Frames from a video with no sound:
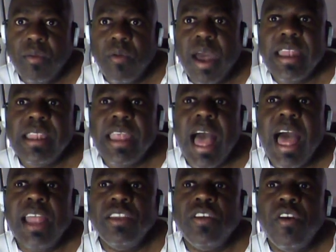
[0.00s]
right?
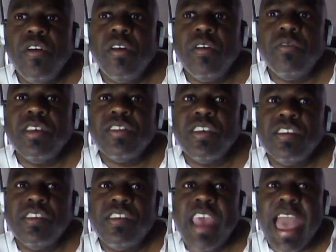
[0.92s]
Don Turner is
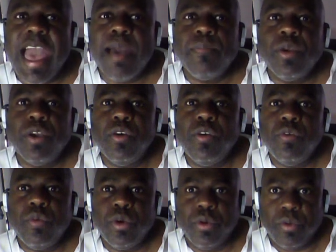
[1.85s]
a jab
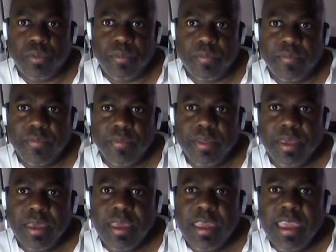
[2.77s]
guru.
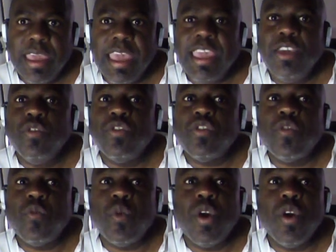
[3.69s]
He used
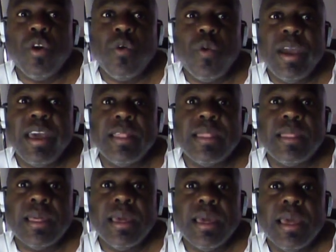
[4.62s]
to work
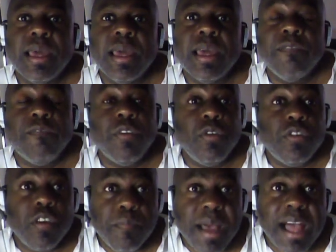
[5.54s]
with
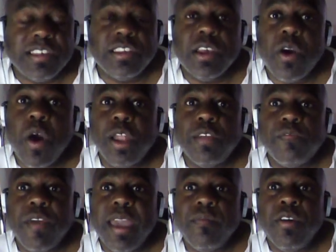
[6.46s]
future boxing Hall of
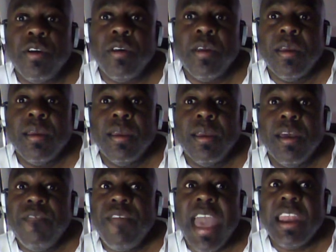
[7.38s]
Famer
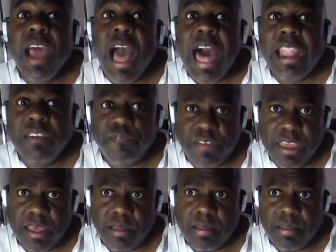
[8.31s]
Evander
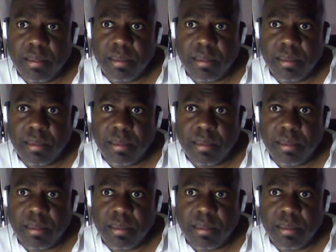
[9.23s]
Holyfield.